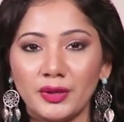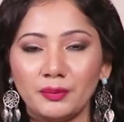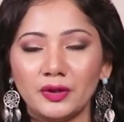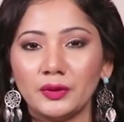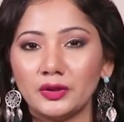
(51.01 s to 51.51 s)

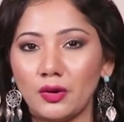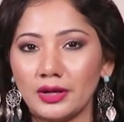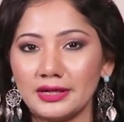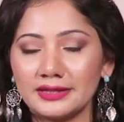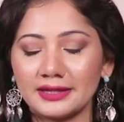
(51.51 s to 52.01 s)
people with
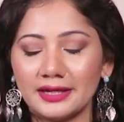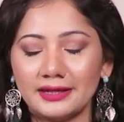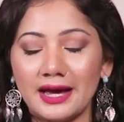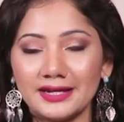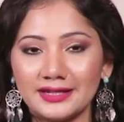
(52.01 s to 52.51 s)
oily
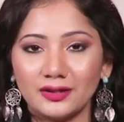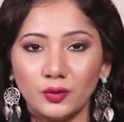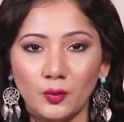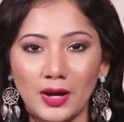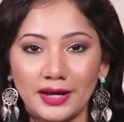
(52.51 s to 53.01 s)
skin. I tell
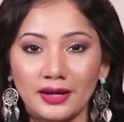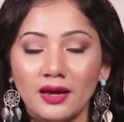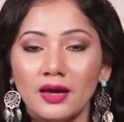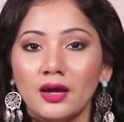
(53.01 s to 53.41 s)
you why.